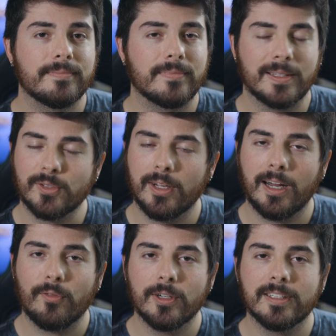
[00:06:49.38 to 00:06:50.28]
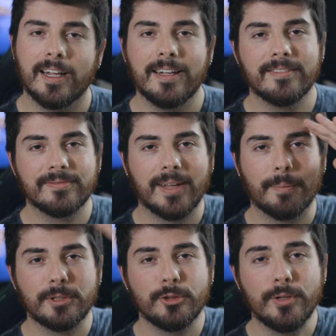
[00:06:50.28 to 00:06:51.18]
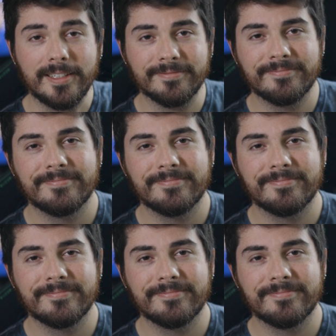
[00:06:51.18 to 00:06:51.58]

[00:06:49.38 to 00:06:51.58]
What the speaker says: That's all I got for you today. Happy shooting.